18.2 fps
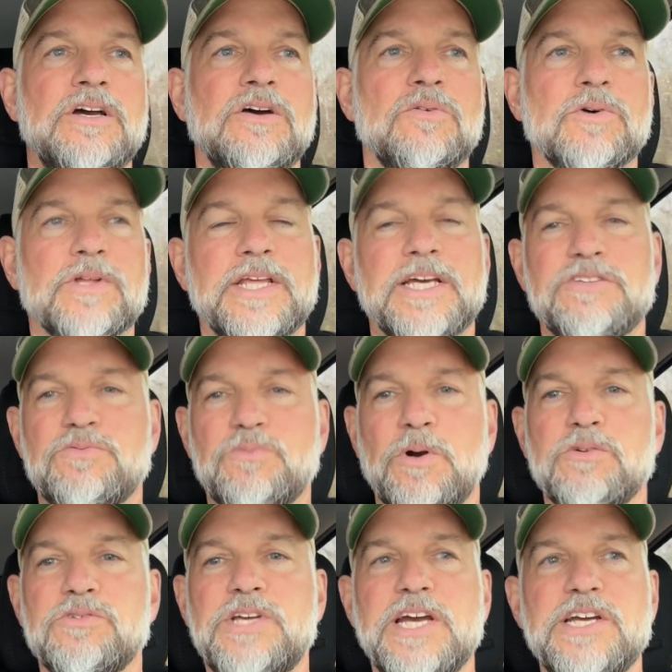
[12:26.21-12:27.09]
Well, that's
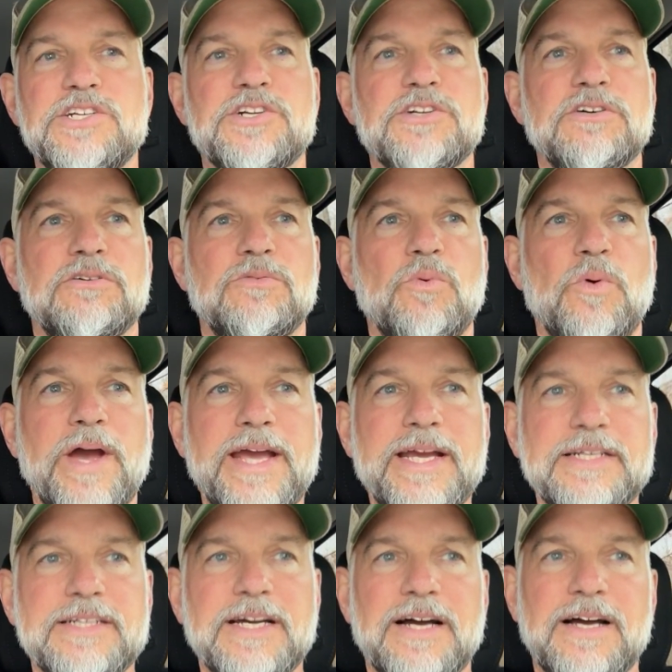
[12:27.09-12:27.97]
rotational
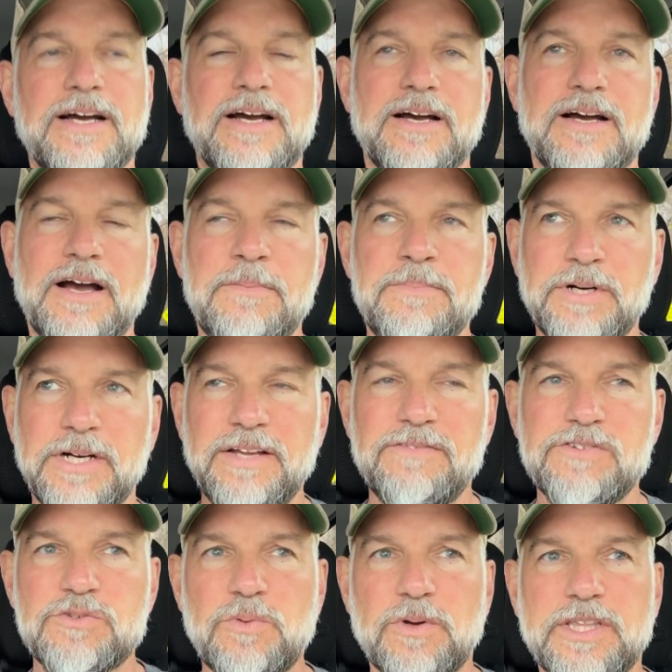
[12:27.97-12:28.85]
weight, I
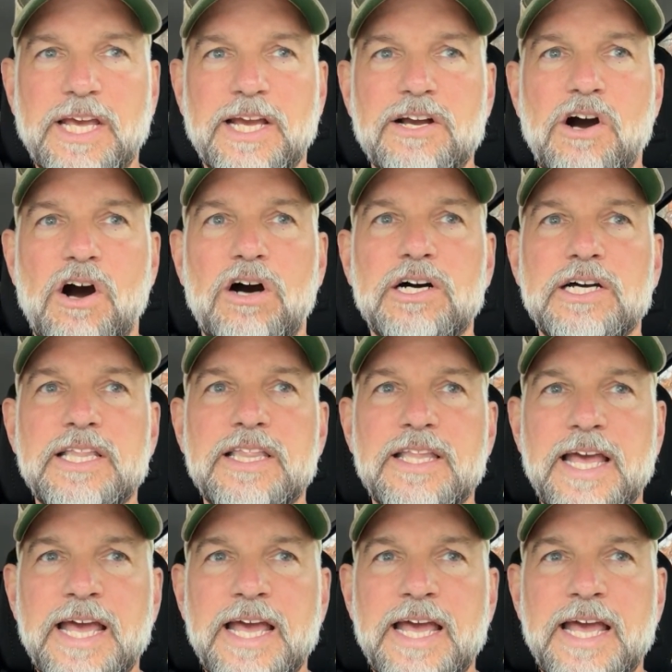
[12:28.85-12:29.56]
believe is what they call it.